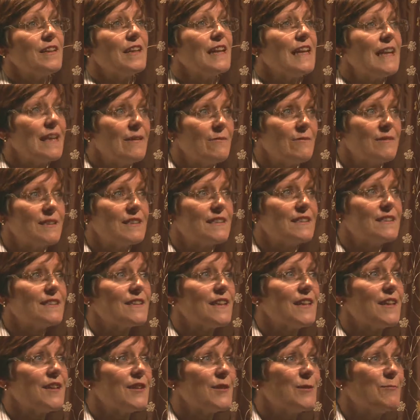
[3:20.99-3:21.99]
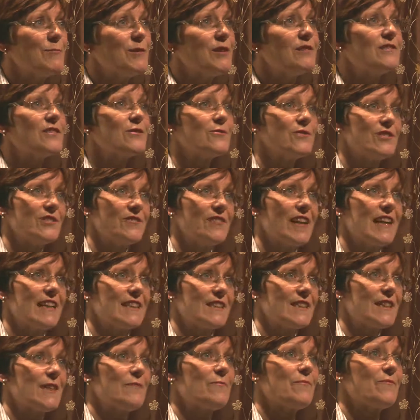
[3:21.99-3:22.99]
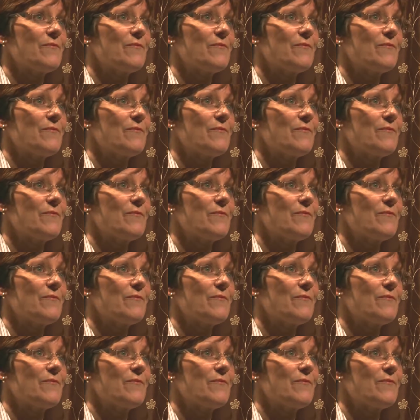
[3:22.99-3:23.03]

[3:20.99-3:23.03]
and he was the musical director,